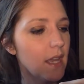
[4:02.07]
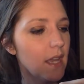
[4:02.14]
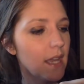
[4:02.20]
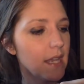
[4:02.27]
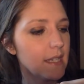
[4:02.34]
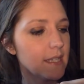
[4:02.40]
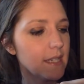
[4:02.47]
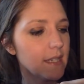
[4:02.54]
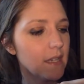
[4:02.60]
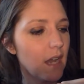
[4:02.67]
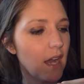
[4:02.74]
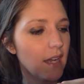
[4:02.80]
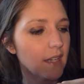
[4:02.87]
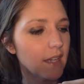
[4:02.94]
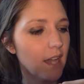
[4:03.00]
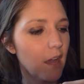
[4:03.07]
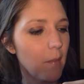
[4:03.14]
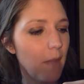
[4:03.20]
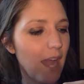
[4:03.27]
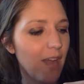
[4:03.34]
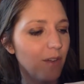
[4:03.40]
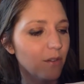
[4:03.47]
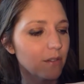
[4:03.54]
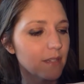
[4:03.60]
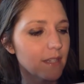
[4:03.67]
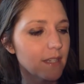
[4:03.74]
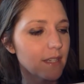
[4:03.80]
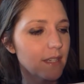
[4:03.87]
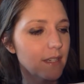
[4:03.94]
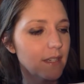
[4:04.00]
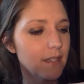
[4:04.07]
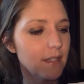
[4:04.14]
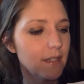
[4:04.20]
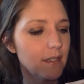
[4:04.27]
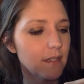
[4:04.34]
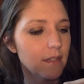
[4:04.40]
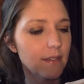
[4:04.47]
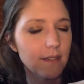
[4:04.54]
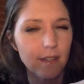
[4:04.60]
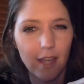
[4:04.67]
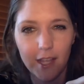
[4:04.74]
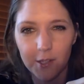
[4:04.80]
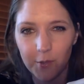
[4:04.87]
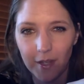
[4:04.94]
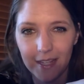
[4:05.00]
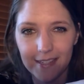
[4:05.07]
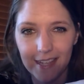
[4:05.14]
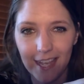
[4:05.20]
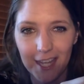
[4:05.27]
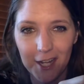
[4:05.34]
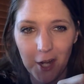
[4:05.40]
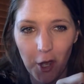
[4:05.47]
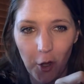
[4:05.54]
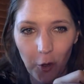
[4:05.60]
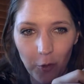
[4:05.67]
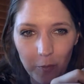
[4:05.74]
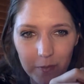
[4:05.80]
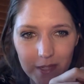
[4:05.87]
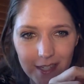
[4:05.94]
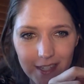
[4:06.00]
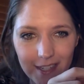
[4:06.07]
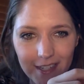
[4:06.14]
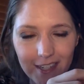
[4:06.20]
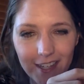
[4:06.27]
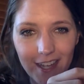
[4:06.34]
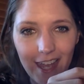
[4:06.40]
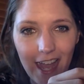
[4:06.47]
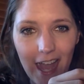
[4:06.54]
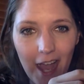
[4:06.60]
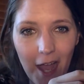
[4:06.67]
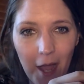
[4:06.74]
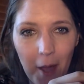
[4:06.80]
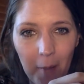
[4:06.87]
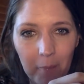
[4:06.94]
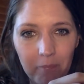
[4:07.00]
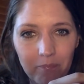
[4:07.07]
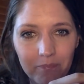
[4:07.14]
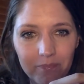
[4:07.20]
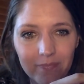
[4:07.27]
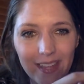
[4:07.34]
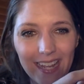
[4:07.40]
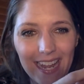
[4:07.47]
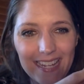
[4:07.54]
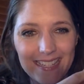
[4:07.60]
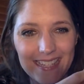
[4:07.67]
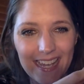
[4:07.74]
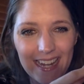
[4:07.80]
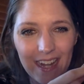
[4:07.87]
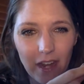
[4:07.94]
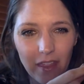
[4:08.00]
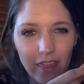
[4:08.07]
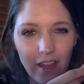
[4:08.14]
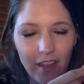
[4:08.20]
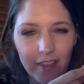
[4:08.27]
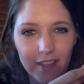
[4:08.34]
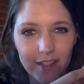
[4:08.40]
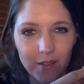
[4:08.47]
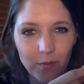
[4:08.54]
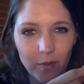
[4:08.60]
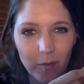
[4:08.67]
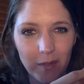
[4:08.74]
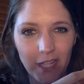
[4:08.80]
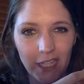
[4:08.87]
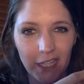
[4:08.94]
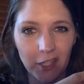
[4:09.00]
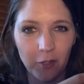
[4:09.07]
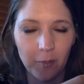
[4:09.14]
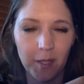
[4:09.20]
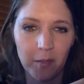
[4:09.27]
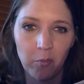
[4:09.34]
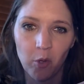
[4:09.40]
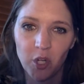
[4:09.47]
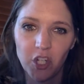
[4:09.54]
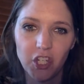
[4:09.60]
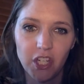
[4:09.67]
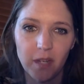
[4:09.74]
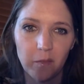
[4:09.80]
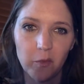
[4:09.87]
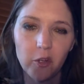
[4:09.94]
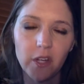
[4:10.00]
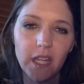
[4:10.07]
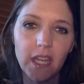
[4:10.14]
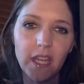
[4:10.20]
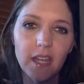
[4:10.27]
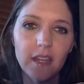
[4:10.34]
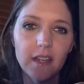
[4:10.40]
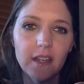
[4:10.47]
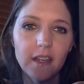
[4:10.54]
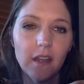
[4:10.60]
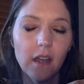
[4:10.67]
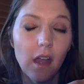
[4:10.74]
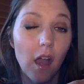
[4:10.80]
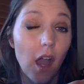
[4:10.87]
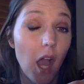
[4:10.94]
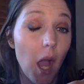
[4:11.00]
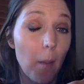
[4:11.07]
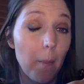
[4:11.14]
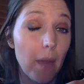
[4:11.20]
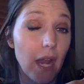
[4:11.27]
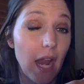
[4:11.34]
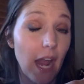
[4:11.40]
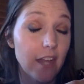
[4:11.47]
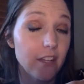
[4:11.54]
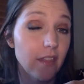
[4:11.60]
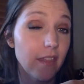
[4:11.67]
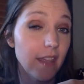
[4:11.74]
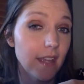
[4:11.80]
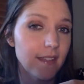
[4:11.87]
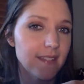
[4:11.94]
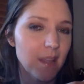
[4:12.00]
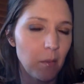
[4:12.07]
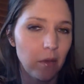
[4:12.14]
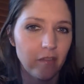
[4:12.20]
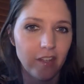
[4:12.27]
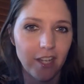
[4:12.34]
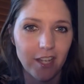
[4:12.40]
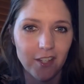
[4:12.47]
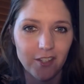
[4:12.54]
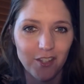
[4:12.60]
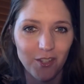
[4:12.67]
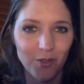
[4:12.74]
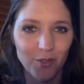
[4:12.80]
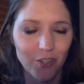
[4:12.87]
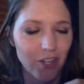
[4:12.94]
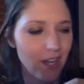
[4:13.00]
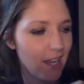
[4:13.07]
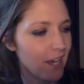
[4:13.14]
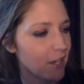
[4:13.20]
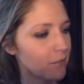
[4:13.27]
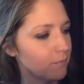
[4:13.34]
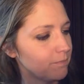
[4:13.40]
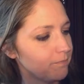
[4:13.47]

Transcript: It did not come out as well as I had hoped. Like I said, I thought this would be a little bit more shimmery, but I think some of it is user error.